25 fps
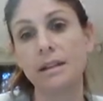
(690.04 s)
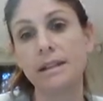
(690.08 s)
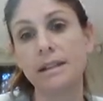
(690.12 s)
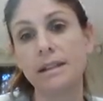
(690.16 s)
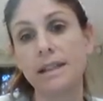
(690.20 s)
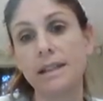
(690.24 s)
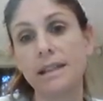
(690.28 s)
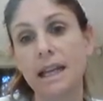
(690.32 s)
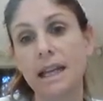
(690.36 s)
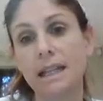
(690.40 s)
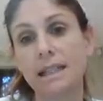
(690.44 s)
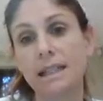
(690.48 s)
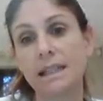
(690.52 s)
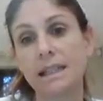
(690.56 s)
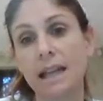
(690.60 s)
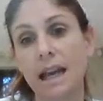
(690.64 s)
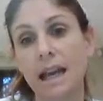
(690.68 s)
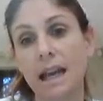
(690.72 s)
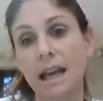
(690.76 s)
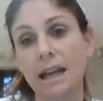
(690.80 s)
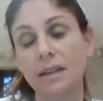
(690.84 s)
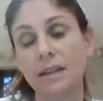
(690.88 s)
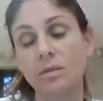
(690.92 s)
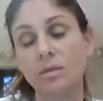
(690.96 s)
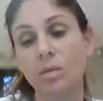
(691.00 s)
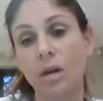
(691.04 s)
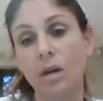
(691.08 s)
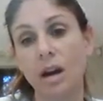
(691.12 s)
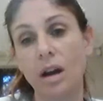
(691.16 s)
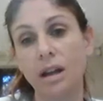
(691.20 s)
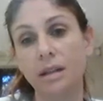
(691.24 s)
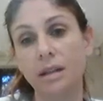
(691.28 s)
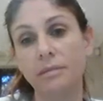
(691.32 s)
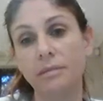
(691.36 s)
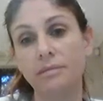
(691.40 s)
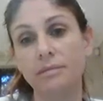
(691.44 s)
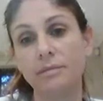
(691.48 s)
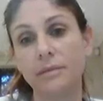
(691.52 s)
6 add
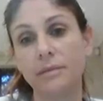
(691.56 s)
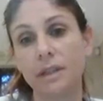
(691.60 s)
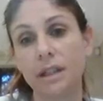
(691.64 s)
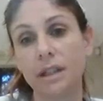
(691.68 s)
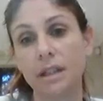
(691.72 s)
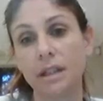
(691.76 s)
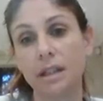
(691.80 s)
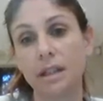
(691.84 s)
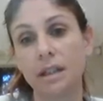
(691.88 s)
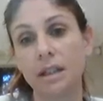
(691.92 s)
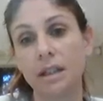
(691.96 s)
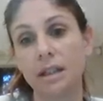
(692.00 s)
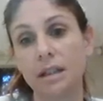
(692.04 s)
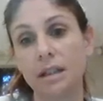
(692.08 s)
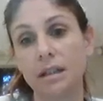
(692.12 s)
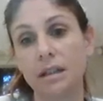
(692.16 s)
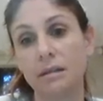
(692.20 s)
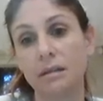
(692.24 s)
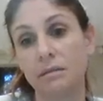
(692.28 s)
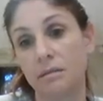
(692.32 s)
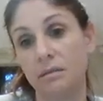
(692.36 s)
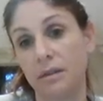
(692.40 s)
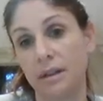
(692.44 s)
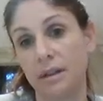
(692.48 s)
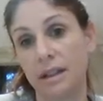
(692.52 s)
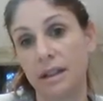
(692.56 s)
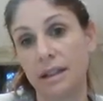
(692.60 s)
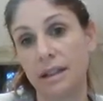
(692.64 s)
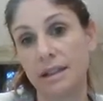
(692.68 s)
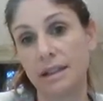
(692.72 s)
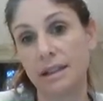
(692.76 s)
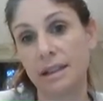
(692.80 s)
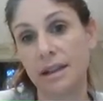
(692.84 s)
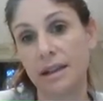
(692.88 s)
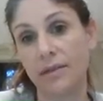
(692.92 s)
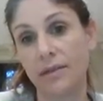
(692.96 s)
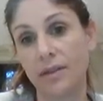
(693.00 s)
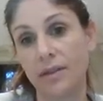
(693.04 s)
1, well
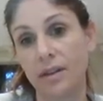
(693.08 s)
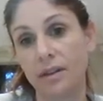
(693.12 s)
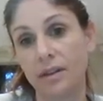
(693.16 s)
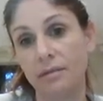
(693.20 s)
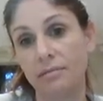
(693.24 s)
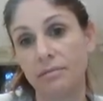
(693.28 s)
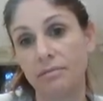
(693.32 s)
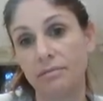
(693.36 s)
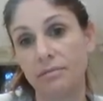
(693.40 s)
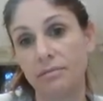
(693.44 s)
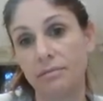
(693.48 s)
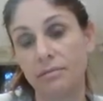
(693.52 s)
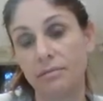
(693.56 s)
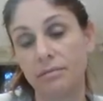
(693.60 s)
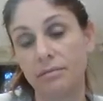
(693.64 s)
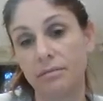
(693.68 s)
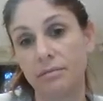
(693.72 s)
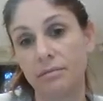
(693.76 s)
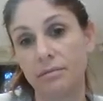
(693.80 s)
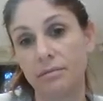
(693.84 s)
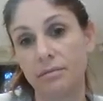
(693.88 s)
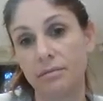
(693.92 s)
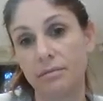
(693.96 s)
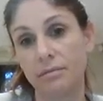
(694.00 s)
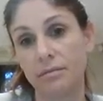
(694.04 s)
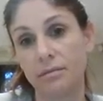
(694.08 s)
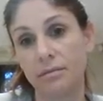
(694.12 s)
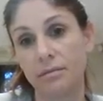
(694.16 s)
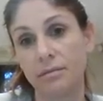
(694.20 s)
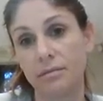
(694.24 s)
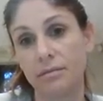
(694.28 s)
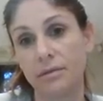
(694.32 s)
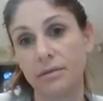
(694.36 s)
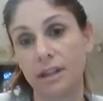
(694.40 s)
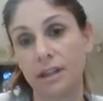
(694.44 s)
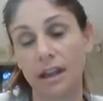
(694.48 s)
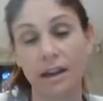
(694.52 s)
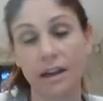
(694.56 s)
that's 7.
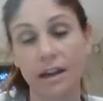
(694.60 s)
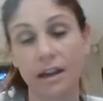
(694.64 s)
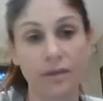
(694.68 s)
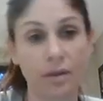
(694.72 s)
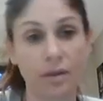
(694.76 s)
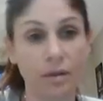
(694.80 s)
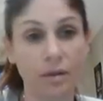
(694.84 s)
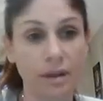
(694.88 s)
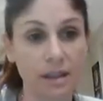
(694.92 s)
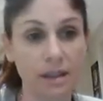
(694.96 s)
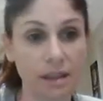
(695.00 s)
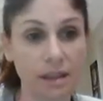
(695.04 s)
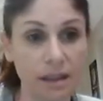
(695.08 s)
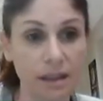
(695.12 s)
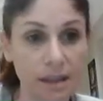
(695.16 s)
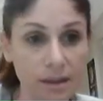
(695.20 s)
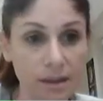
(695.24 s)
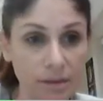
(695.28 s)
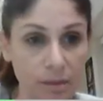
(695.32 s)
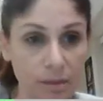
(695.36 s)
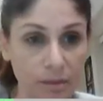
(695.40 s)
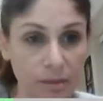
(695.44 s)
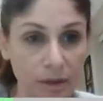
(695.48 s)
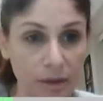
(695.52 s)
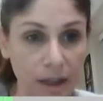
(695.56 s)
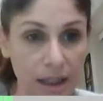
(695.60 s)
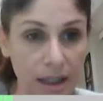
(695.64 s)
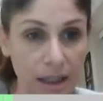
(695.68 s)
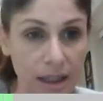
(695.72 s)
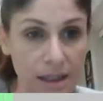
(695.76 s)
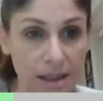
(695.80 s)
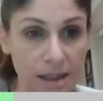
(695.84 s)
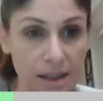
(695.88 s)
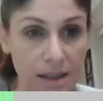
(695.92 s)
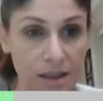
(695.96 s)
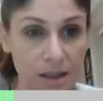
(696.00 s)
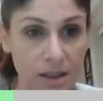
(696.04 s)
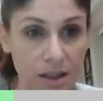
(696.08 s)
I haven't quite done this one right.
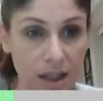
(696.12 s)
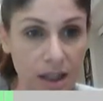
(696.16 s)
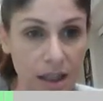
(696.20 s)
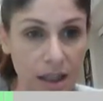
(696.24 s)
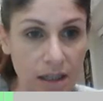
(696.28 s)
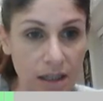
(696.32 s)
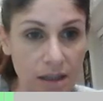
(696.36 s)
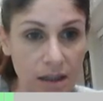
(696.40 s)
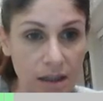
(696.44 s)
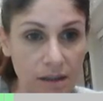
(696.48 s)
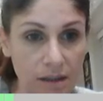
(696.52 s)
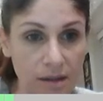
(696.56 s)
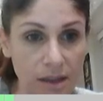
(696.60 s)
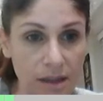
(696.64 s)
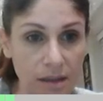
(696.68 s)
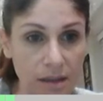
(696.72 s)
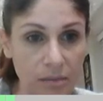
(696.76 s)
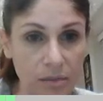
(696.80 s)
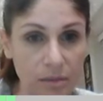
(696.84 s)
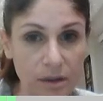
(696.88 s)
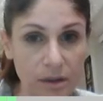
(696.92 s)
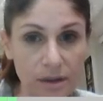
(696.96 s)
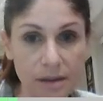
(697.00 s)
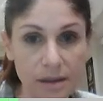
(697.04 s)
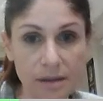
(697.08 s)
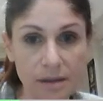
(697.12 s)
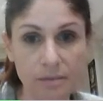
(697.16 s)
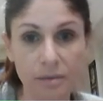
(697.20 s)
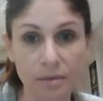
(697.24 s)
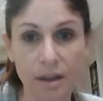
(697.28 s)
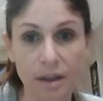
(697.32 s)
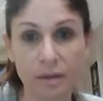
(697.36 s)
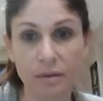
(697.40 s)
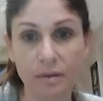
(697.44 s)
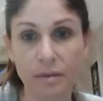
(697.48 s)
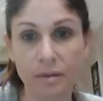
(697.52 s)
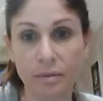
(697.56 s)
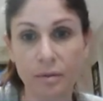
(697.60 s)
Let's just change those numbers.
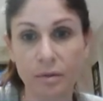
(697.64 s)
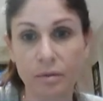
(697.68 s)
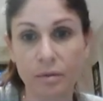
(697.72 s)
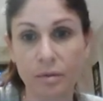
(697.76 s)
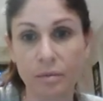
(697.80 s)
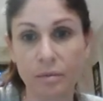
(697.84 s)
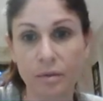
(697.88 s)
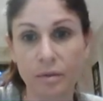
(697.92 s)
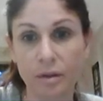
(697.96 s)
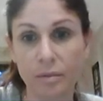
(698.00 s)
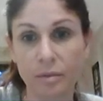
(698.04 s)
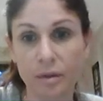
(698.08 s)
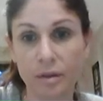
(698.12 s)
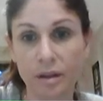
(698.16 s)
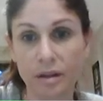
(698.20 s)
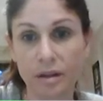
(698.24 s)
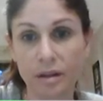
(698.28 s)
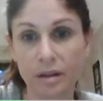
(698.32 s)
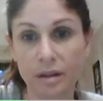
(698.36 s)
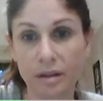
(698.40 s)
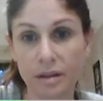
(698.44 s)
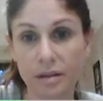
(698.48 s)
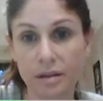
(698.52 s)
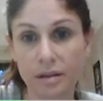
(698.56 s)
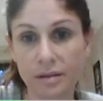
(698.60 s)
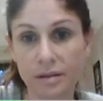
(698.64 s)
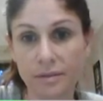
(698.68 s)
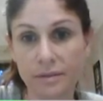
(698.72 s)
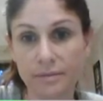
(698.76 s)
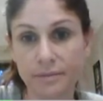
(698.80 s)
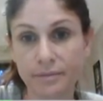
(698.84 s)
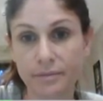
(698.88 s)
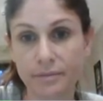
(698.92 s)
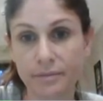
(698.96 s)
Bear with me one moment, guys.